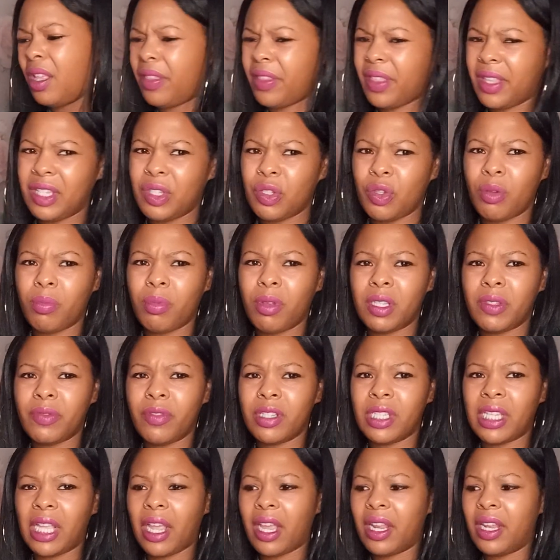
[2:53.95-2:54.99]
this almost
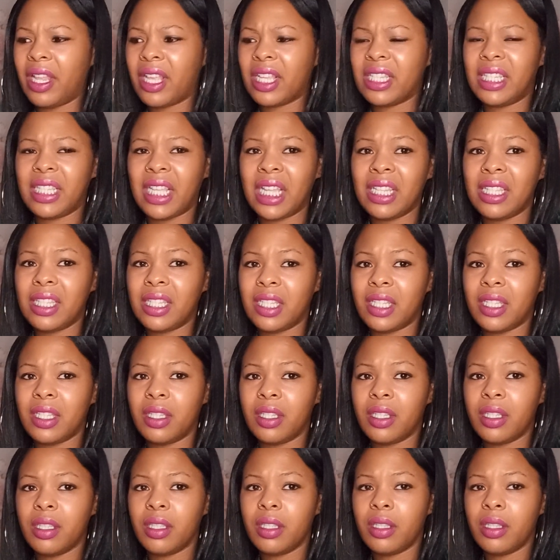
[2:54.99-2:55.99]
feels like an extended.